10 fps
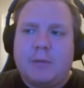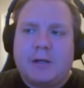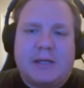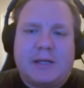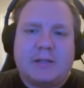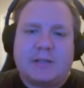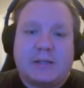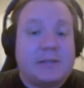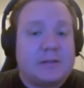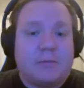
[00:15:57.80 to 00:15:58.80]
but
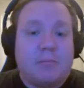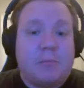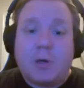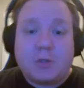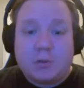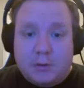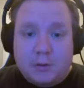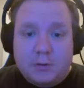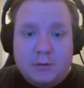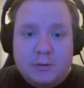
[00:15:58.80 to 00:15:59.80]
he's much
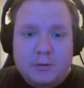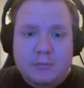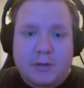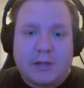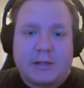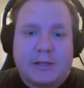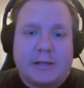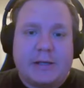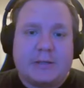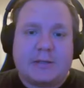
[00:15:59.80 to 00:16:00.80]
older, right?
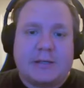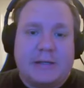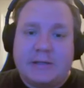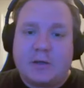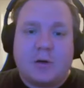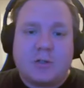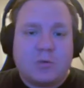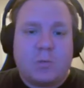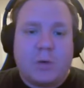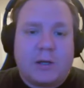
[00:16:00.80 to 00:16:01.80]
He's
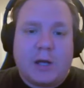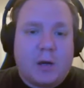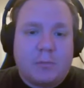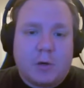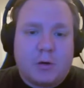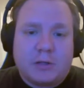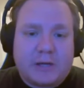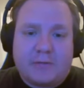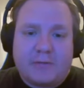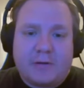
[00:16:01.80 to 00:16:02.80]
also in win now mode.
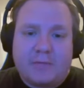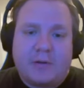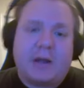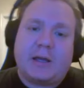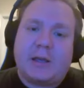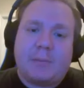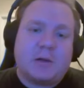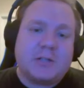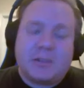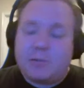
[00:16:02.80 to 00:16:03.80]
Like if I can't
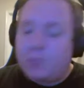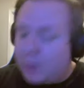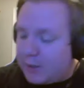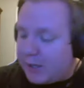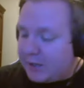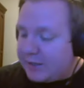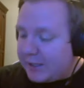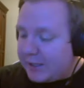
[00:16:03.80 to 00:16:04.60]
be on a team that win, I